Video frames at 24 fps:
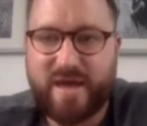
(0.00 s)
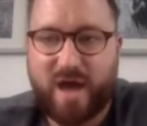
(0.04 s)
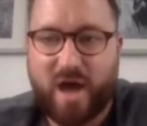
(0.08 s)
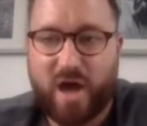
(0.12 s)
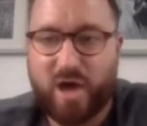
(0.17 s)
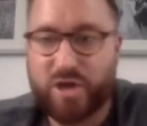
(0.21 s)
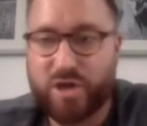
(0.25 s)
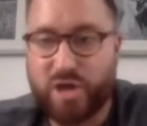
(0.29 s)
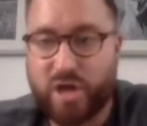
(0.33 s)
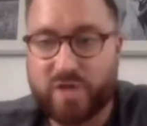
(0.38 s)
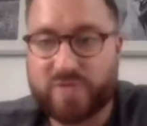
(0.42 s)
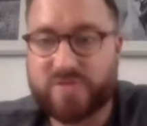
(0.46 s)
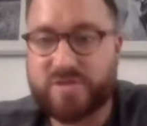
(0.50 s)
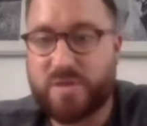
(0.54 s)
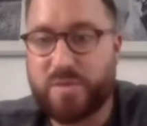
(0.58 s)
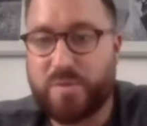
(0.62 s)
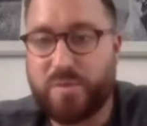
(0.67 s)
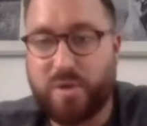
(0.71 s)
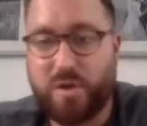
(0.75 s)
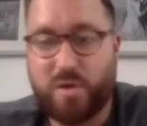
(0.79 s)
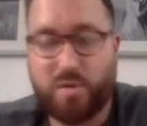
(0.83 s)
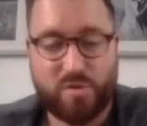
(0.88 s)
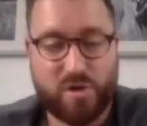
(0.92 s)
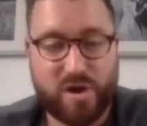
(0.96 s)
I got to a
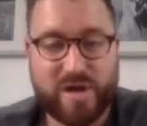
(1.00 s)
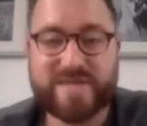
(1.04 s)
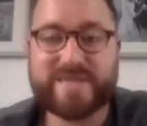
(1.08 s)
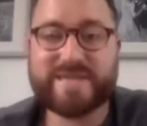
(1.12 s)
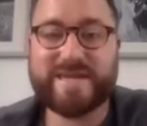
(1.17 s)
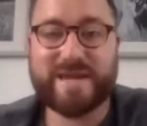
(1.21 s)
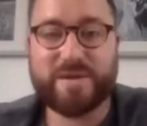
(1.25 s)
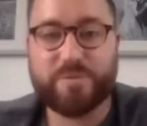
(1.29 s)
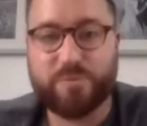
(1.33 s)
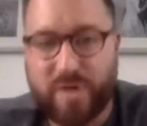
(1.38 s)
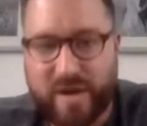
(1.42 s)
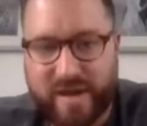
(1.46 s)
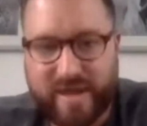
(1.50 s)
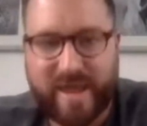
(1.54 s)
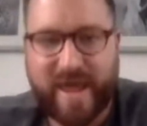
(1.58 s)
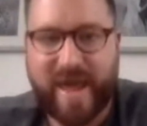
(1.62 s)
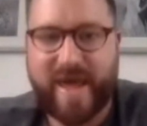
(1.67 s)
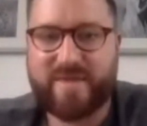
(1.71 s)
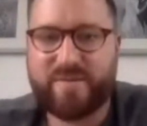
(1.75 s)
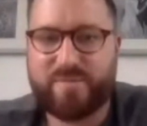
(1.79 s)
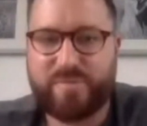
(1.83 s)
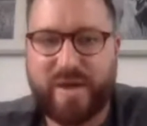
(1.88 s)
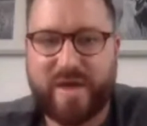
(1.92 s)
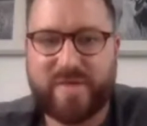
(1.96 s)
point where I didn't want to get
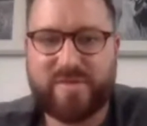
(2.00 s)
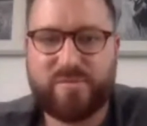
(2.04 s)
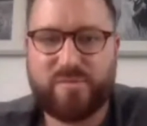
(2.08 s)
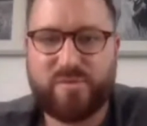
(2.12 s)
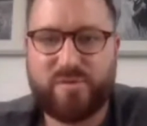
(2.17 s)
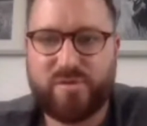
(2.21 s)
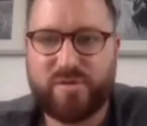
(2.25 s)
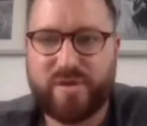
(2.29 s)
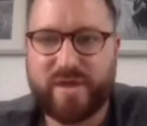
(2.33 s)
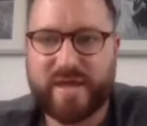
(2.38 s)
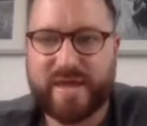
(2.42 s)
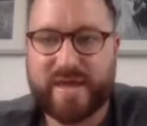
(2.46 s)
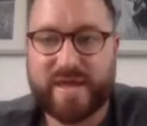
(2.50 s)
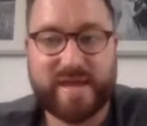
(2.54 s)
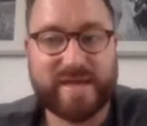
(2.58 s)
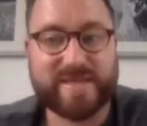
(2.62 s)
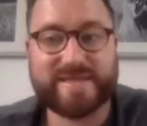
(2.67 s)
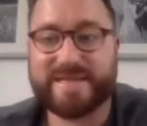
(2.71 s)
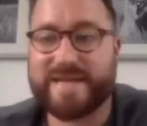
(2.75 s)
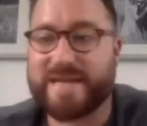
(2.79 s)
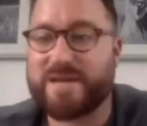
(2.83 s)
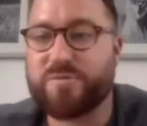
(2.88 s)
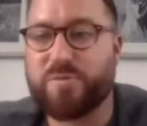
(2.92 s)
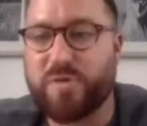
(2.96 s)
out of bed in the morning, and I
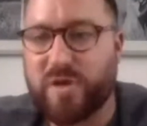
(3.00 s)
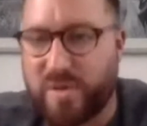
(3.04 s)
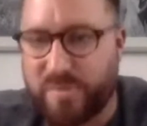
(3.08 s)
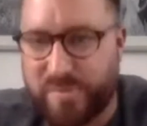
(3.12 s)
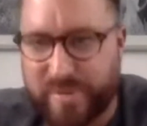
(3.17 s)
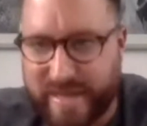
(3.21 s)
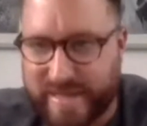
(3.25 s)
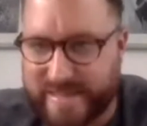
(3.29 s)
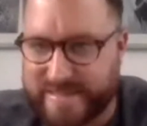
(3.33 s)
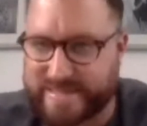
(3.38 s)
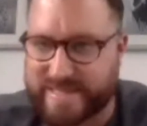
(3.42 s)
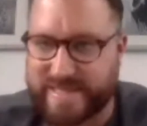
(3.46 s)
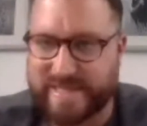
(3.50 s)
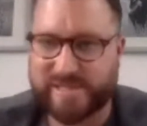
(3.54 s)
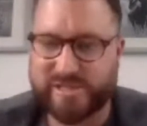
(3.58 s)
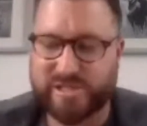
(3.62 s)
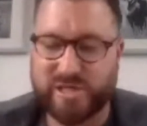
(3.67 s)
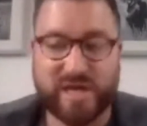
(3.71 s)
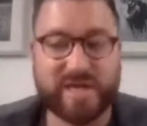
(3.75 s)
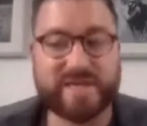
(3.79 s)
didn't want to be a teacher.